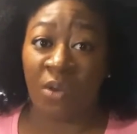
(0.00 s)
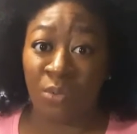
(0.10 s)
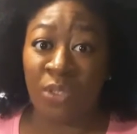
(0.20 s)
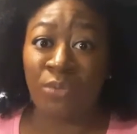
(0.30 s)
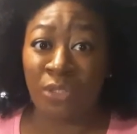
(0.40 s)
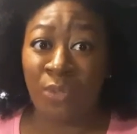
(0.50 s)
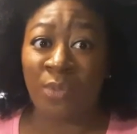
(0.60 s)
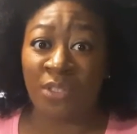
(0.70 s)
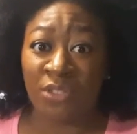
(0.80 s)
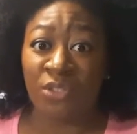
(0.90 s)
I really
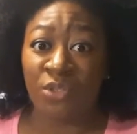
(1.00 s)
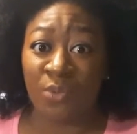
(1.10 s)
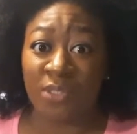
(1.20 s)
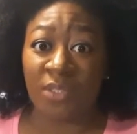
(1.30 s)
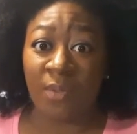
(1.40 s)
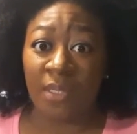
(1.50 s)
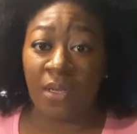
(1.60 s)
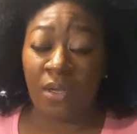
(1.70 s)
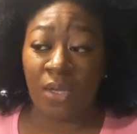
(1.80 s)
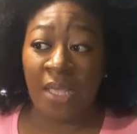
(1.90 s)
wanted to do a sew
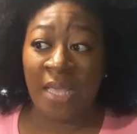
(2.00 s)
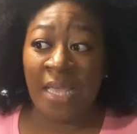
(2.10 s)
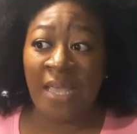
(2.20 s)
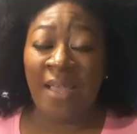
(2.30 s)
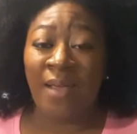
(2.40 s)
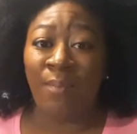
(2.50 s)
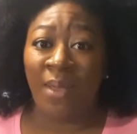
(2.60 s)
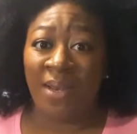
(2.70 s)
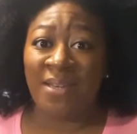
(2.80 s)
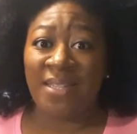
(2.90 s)
along,
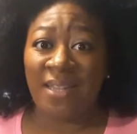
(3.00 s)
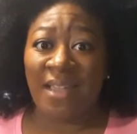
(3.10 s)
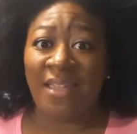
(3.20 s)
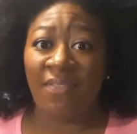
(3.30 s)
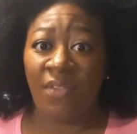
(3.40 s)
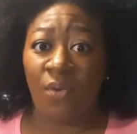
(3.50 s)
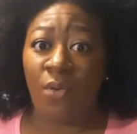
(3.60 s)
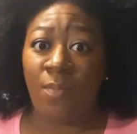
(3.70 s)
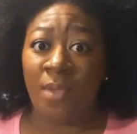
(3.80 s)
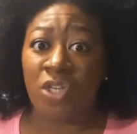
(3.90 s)
but until I get the
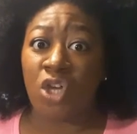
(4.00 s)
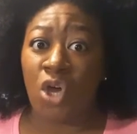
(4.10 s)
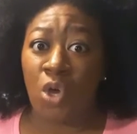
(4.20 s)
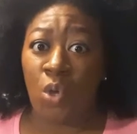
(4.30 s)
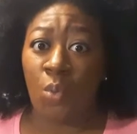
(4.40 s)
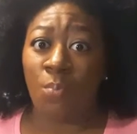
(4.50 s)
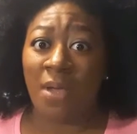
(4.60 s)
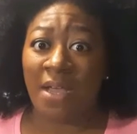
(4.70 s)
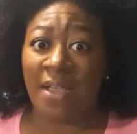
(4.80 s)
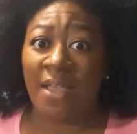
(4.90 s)
equipment to hold
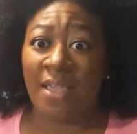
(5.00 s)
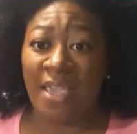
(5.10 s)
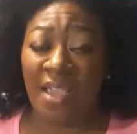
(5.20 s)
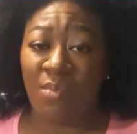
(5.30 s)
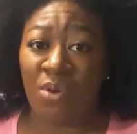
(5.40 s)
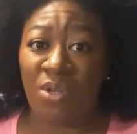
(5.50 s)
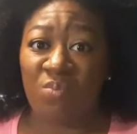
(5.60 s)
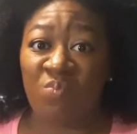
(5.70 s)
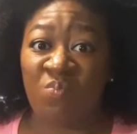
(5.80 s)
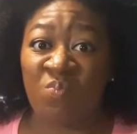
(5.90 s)
my
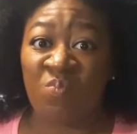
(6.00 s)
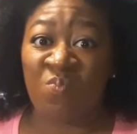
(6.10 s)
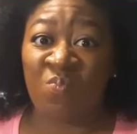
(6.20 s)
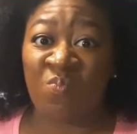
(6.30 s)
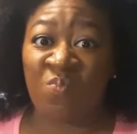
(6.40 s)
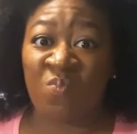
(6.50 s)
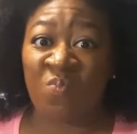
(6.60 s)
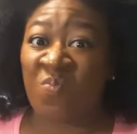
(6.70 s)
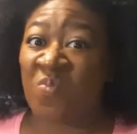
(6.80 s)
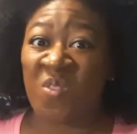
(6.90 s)
camera,
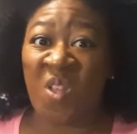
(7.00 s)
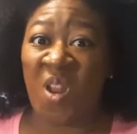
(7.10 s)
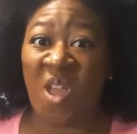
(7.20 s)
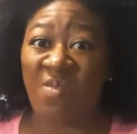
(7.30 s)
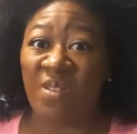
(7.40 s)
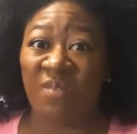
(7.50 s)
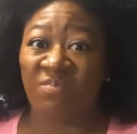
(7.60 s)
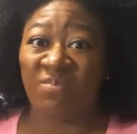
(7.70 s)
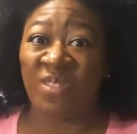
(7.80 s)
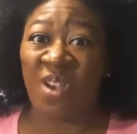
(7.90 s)
it's not happening.
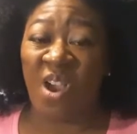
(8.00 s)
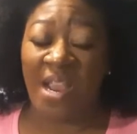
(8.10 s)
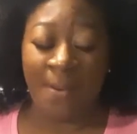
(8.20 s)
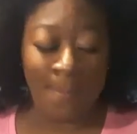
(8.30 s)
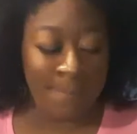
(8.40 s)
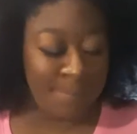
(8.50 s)
Sorry.